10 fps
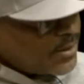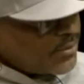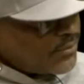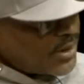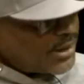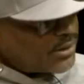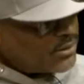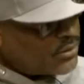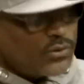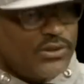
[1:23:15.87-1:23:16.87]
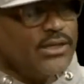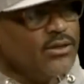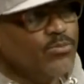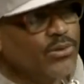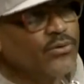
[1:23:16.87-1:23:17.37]
Right? Who didn't
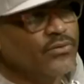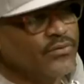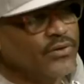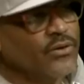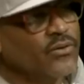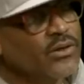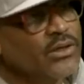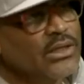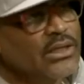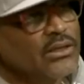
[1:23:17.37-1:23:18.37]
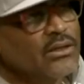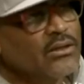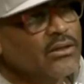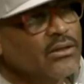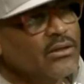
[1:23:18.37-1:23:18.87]
approve of you?
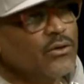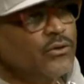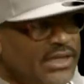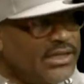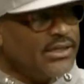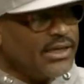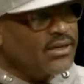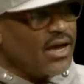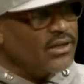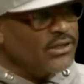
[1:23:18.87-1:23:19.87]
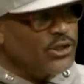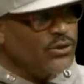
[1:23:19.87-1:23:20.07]
Who didn't acknowledge you?